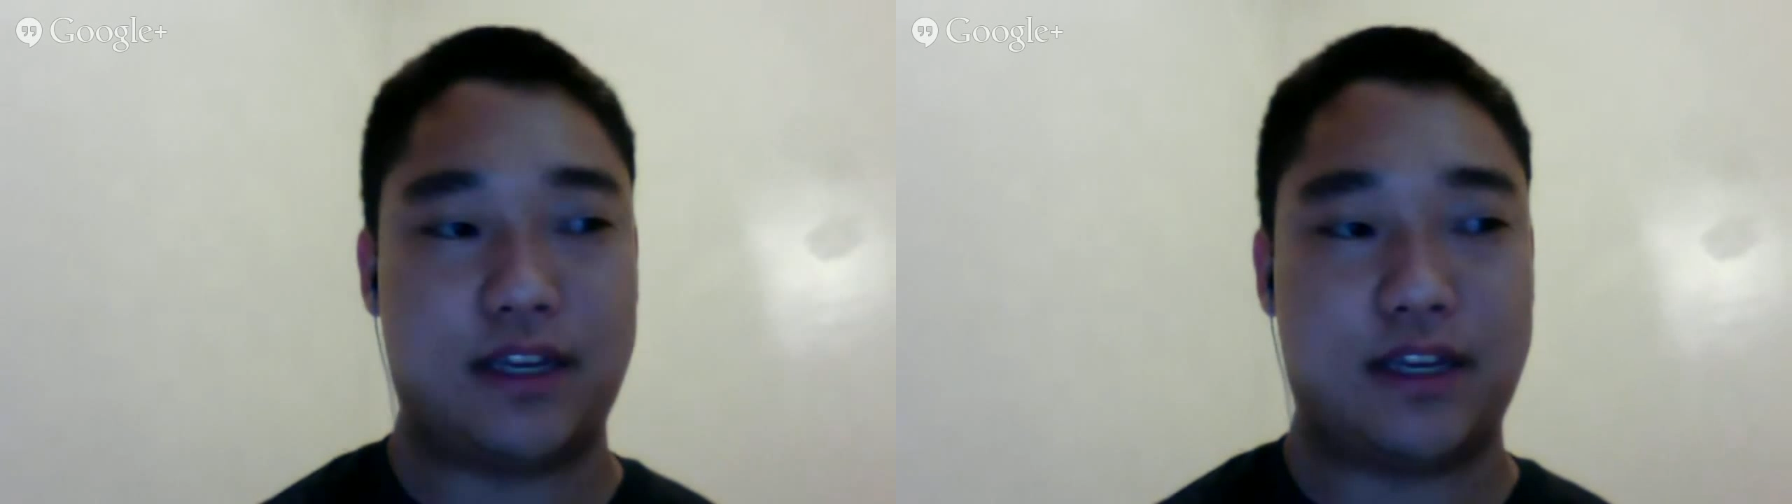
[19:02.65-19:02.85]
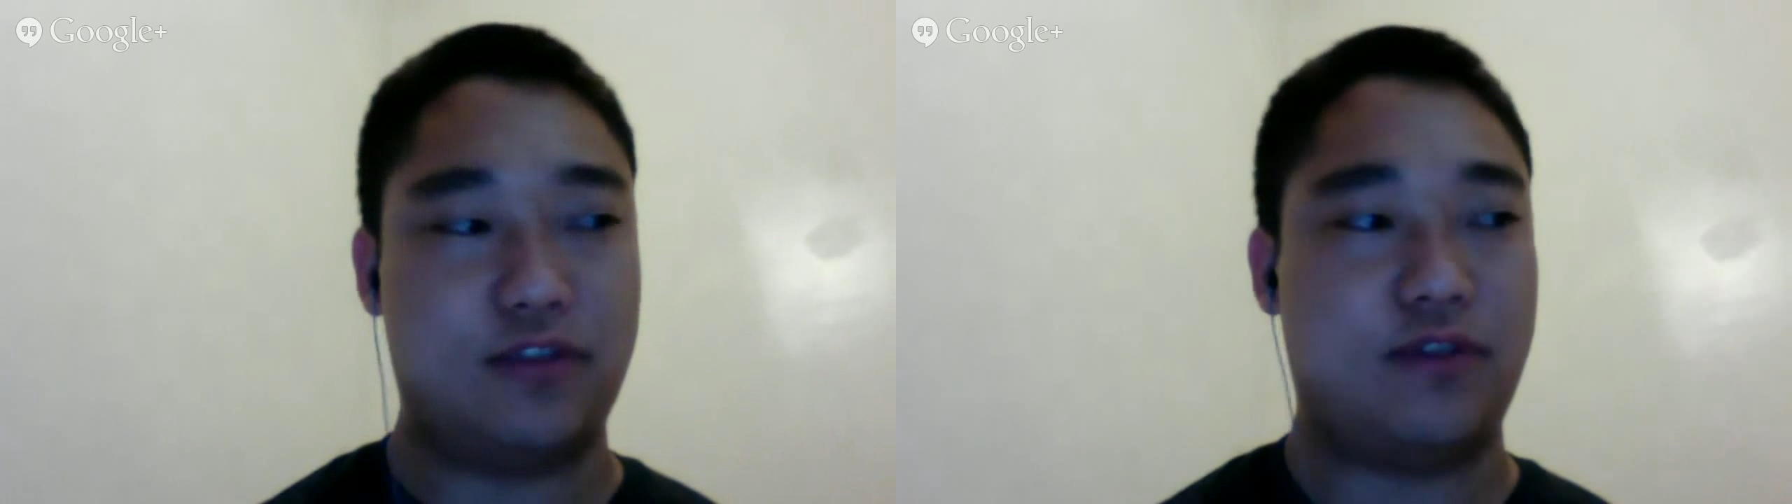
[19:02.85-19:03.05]

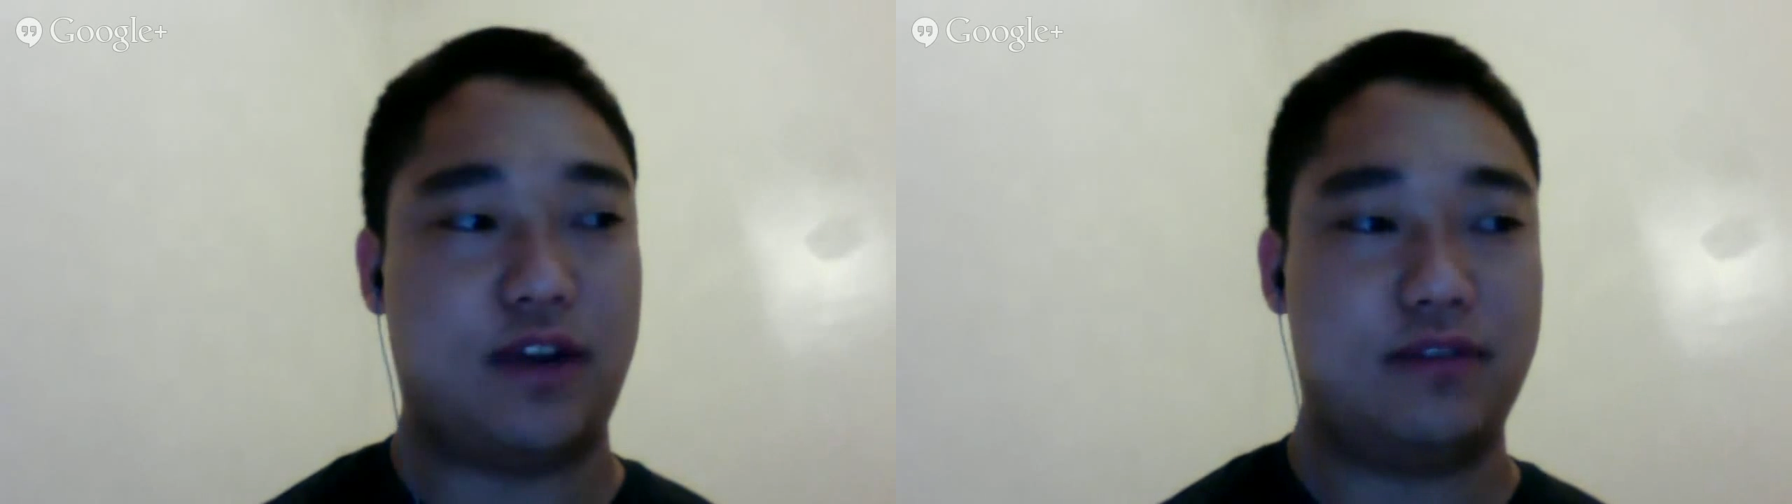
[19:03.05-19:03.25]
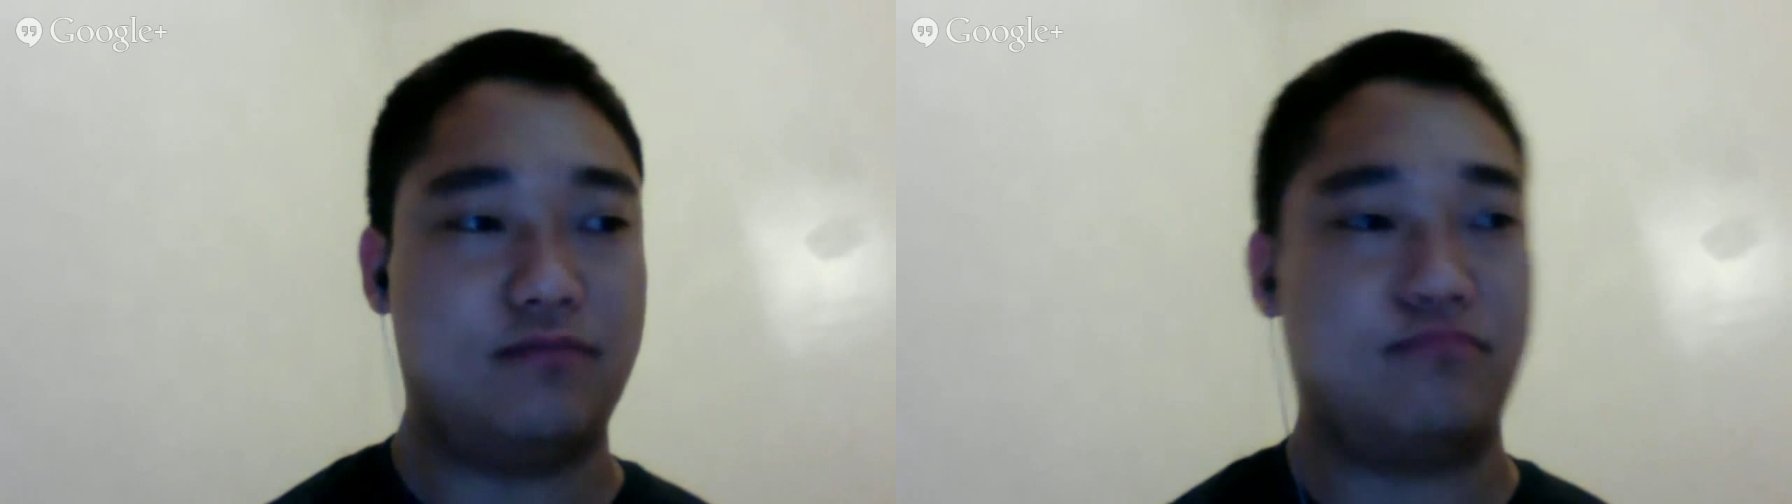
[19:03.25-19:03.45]
What's something
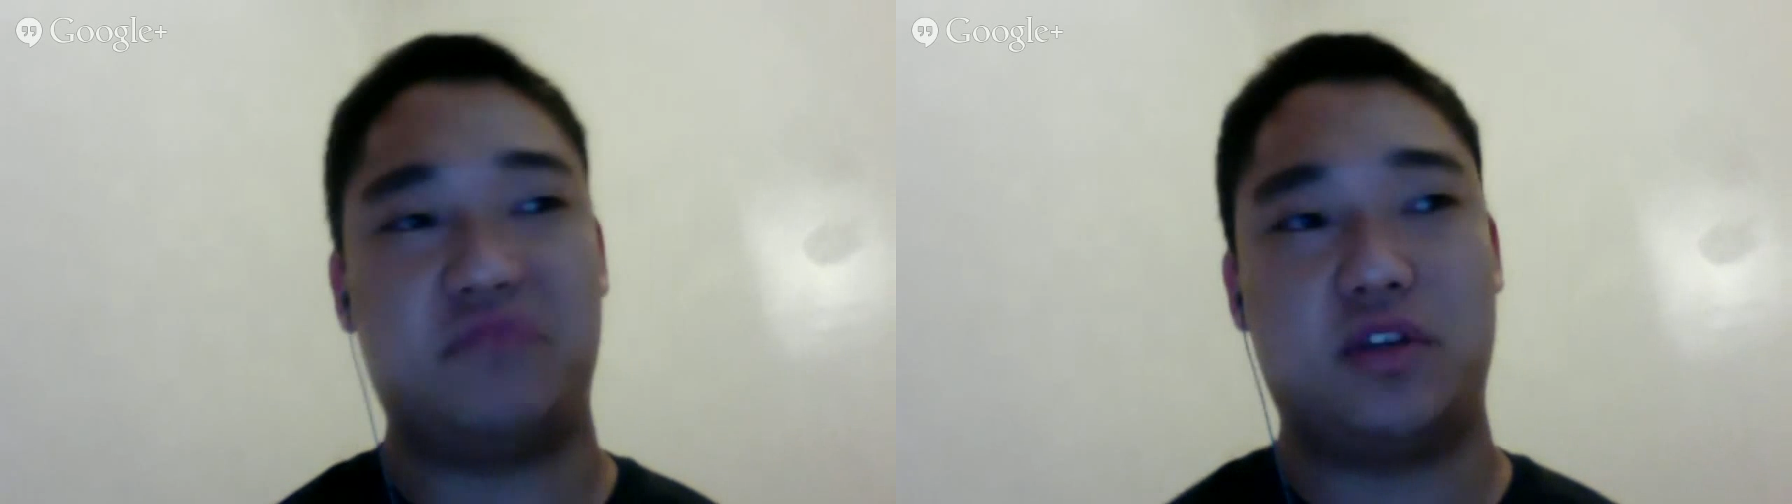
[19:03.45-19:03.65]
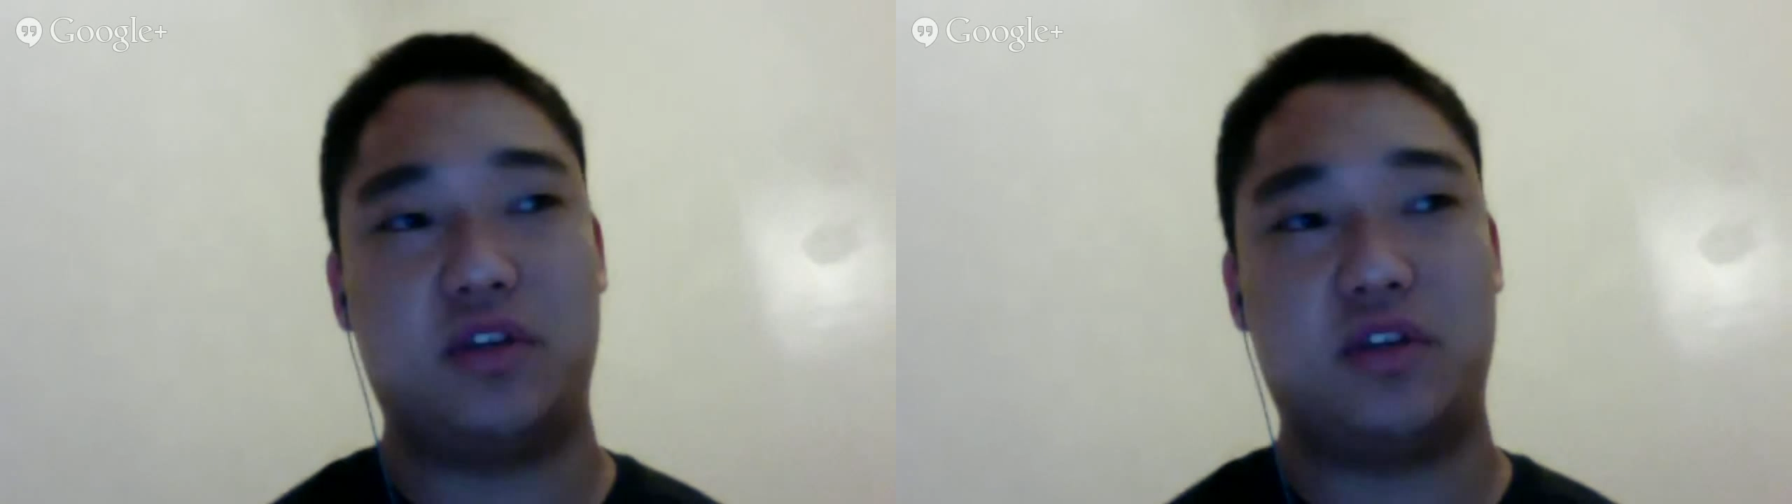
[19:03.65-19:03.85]
that you
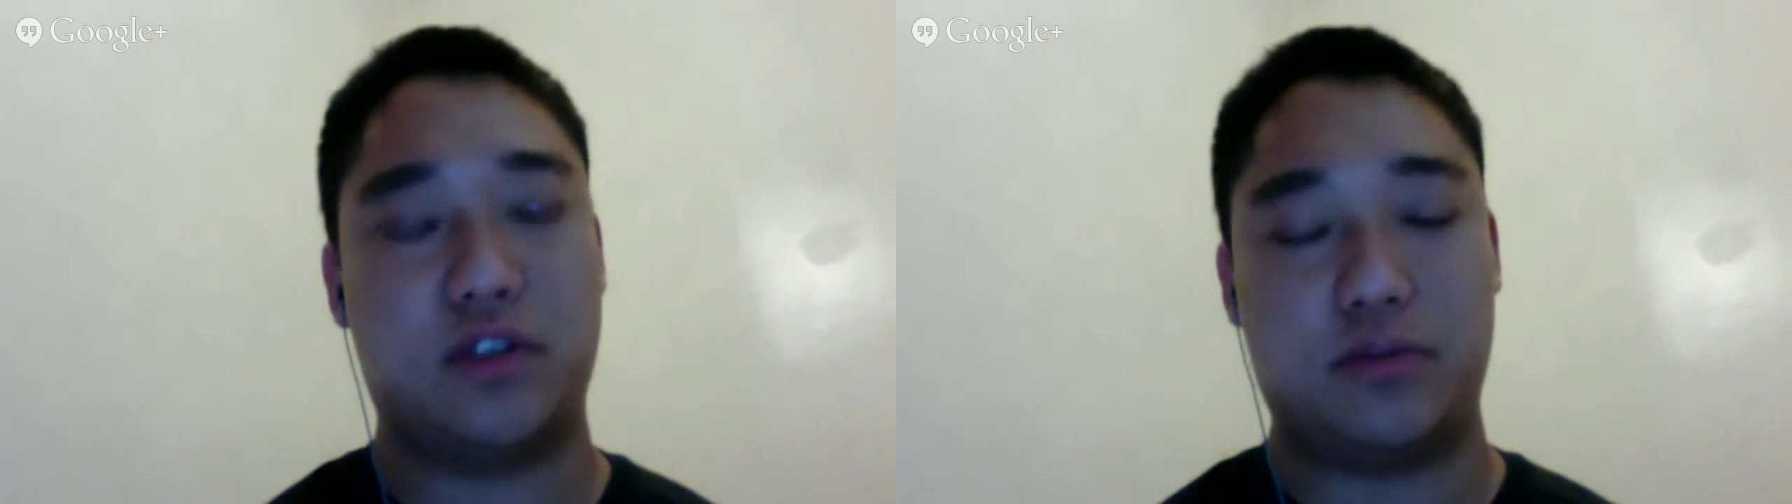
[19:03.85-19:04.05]
find